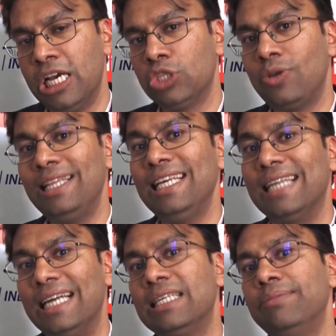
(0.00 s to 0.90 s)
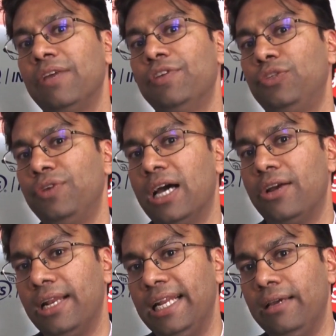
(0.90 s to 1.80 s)
So I think that's something which we are
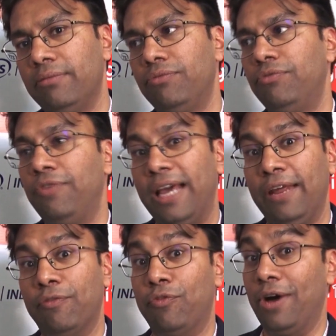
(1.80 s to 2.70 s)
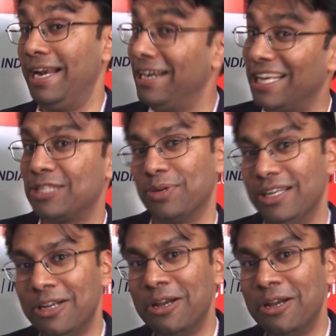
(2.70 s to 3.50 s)
really very worried as well,